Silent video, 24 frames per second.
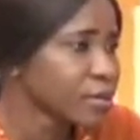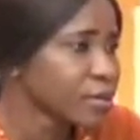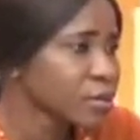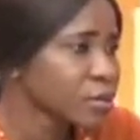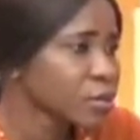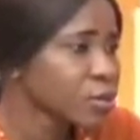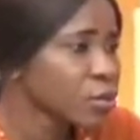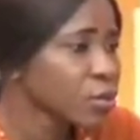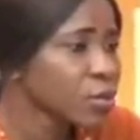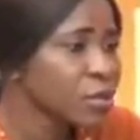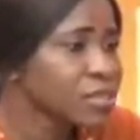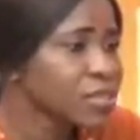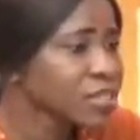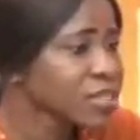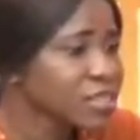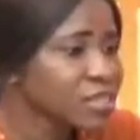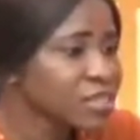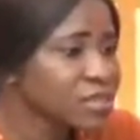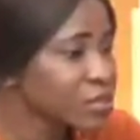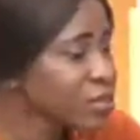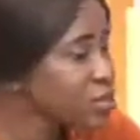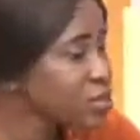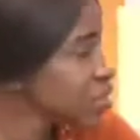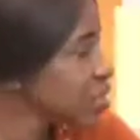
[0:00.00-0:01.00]
So it is
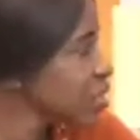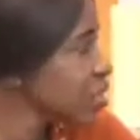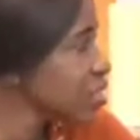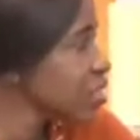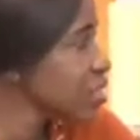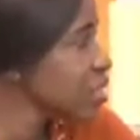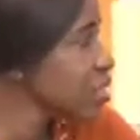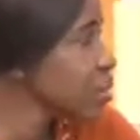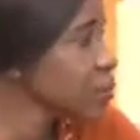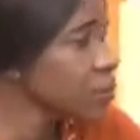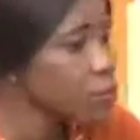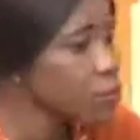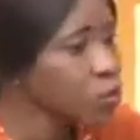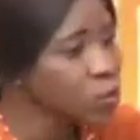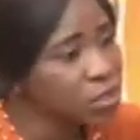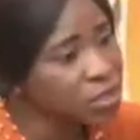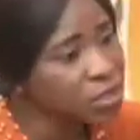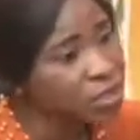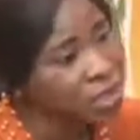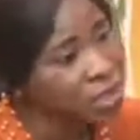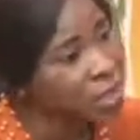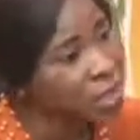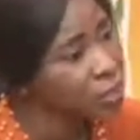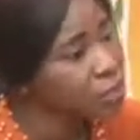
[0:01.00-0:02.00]
not just
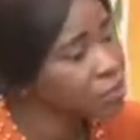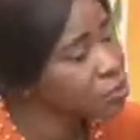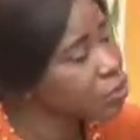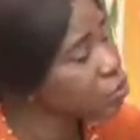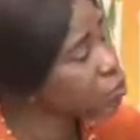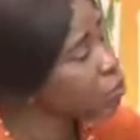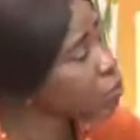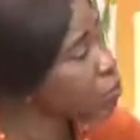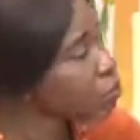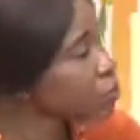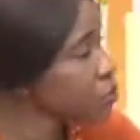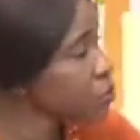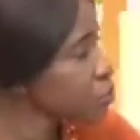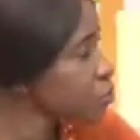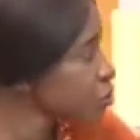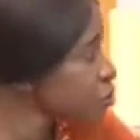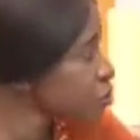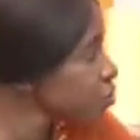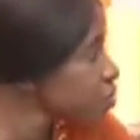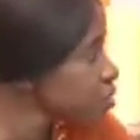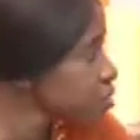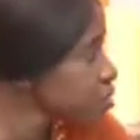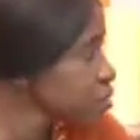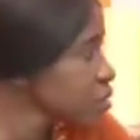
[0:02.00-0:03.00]
only Don
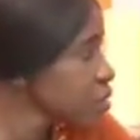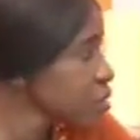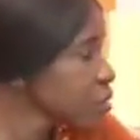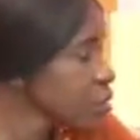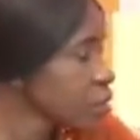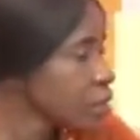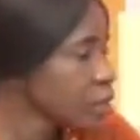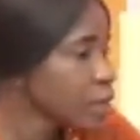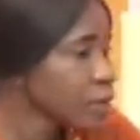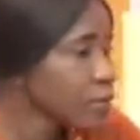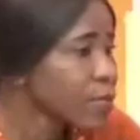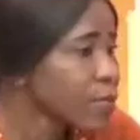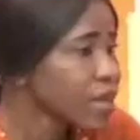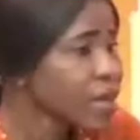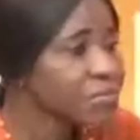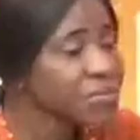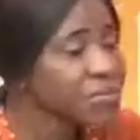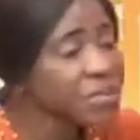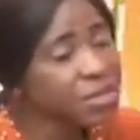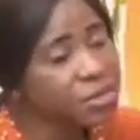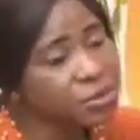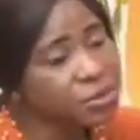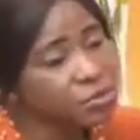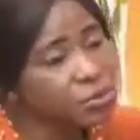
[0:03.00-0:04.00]
Cross, but I
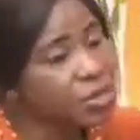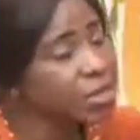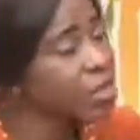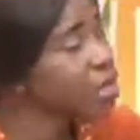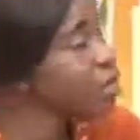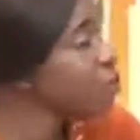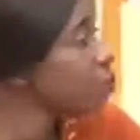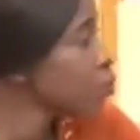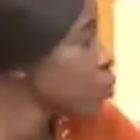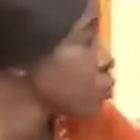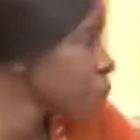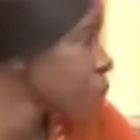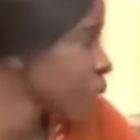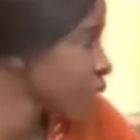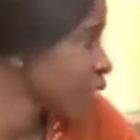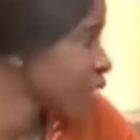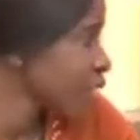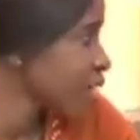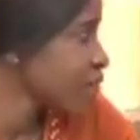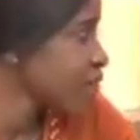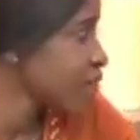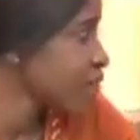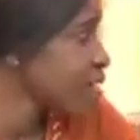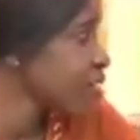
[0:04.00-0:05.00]
mean, we keep hope
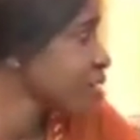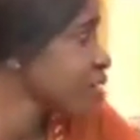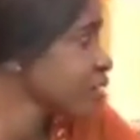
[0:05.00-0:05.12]
alive.